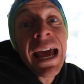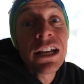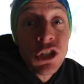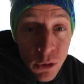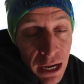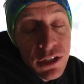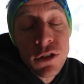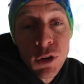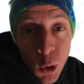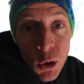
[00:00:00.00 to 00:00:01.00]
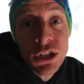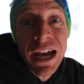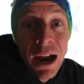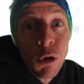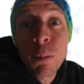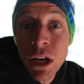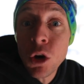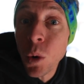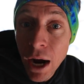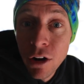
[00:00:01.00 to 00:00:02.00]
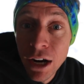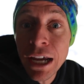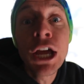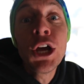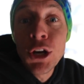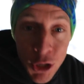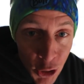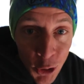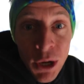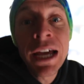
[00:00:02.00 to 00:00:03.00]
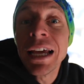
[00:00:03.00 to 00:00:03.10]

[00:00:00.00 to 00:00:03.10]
And so yes, of course, I will be acquiring new